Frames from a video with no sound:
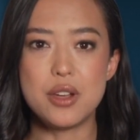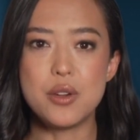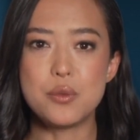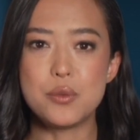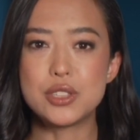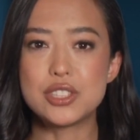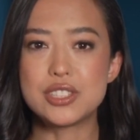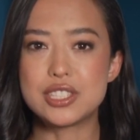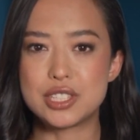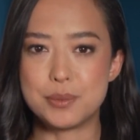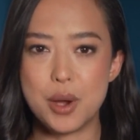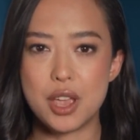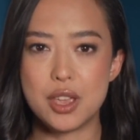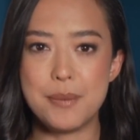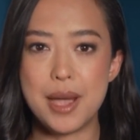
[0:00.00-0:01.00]
which is a
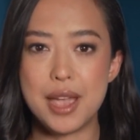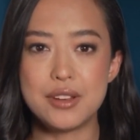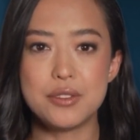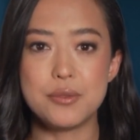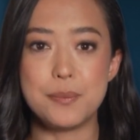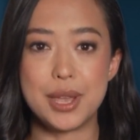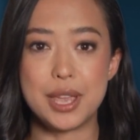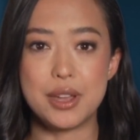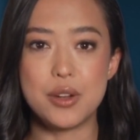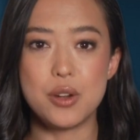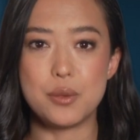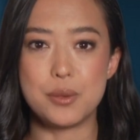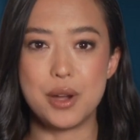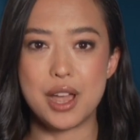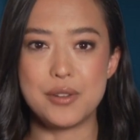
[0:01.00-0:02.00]
small amount of pink
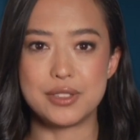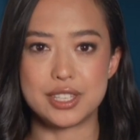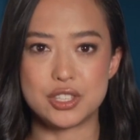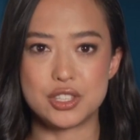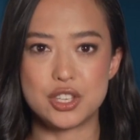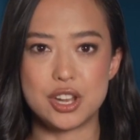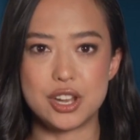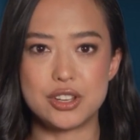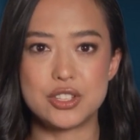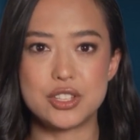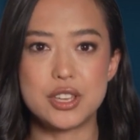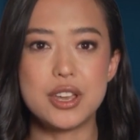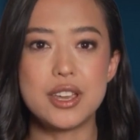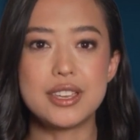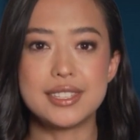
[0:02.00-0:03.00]
or brown discharge,
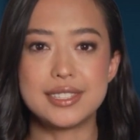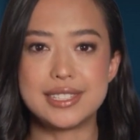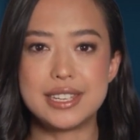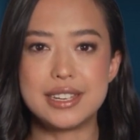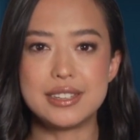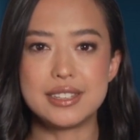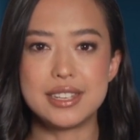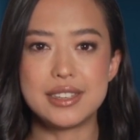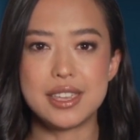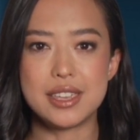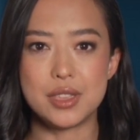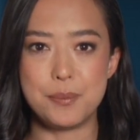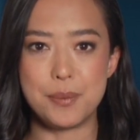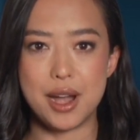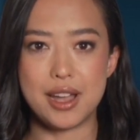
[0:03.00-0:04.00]
signaling that
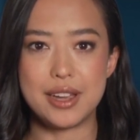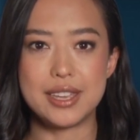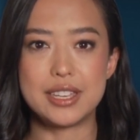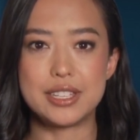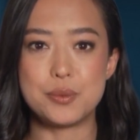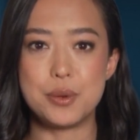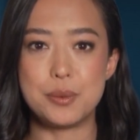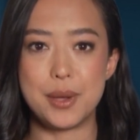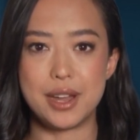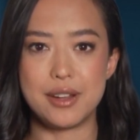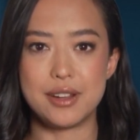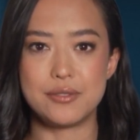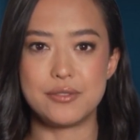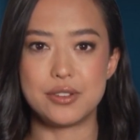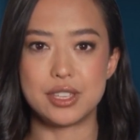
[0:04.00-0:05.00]
the body is
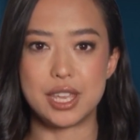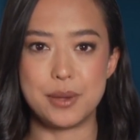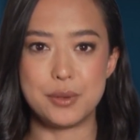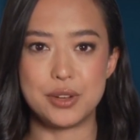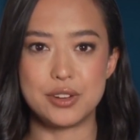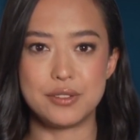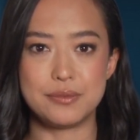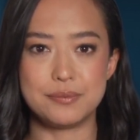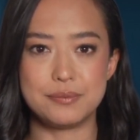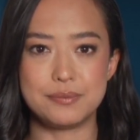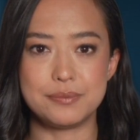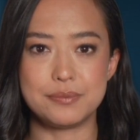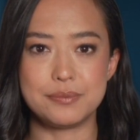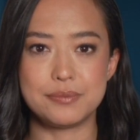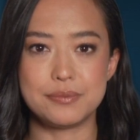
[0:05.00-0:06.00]
preparing for labor.
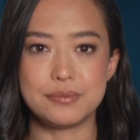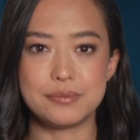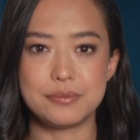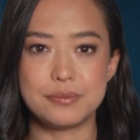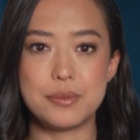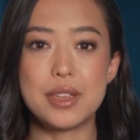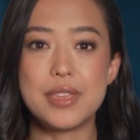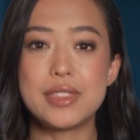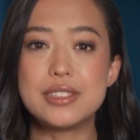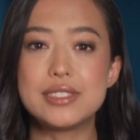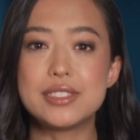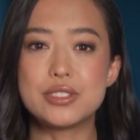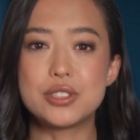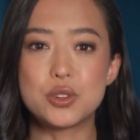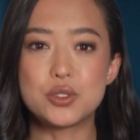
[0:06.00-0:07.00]
This
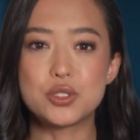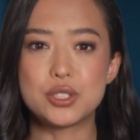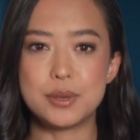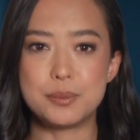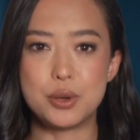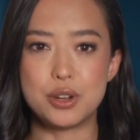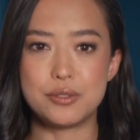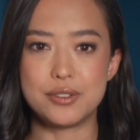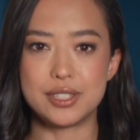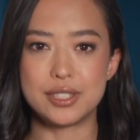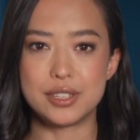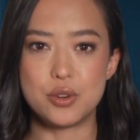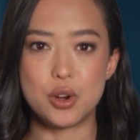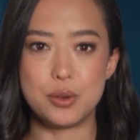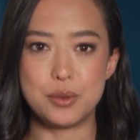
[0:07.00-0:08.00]
is usually
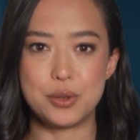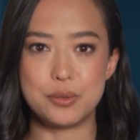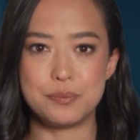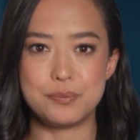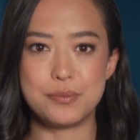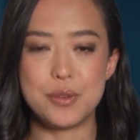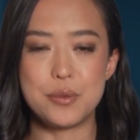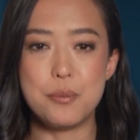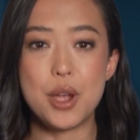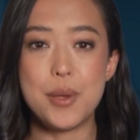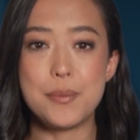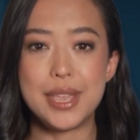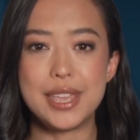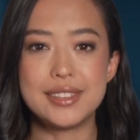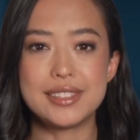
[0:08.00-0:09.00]
perfectly normal. While
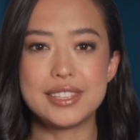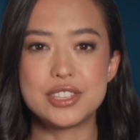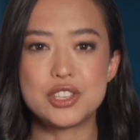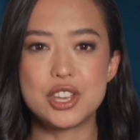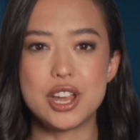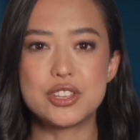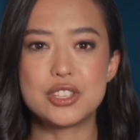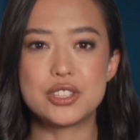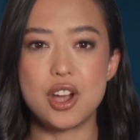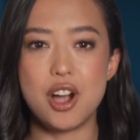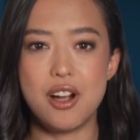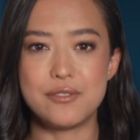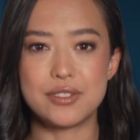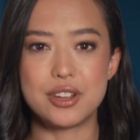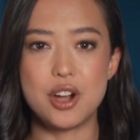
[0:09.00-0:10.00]
pink discharge is
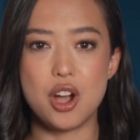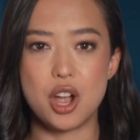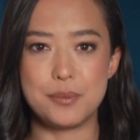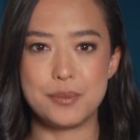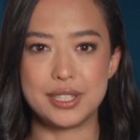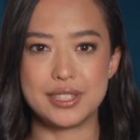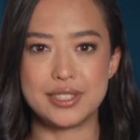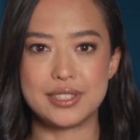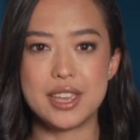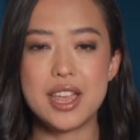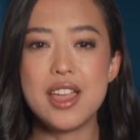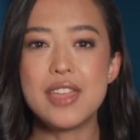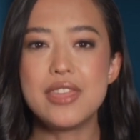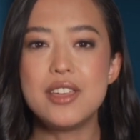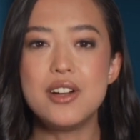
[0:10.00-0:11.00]
often harmless,
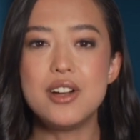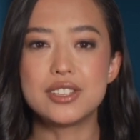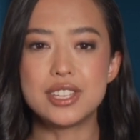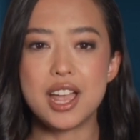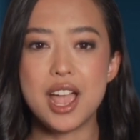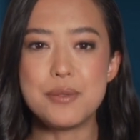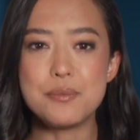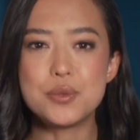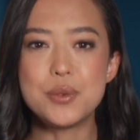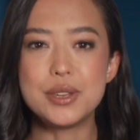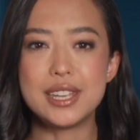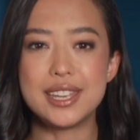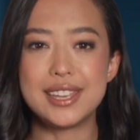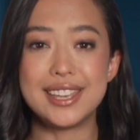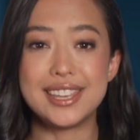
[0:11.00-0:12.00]
there are times when
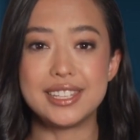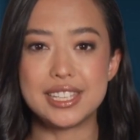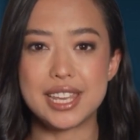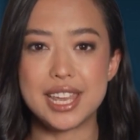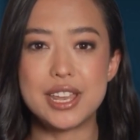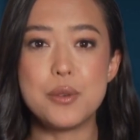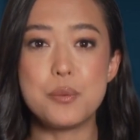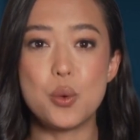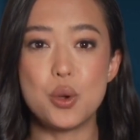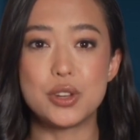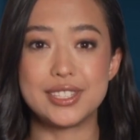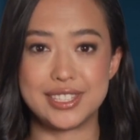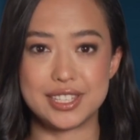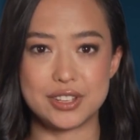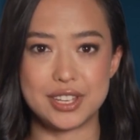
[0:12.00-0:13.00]
it can indicate a more
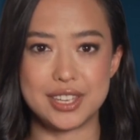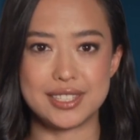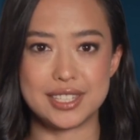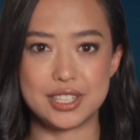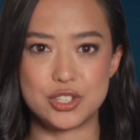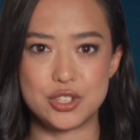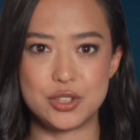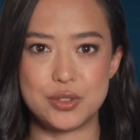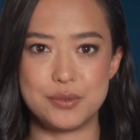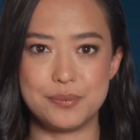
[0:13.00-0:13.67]
serious issue.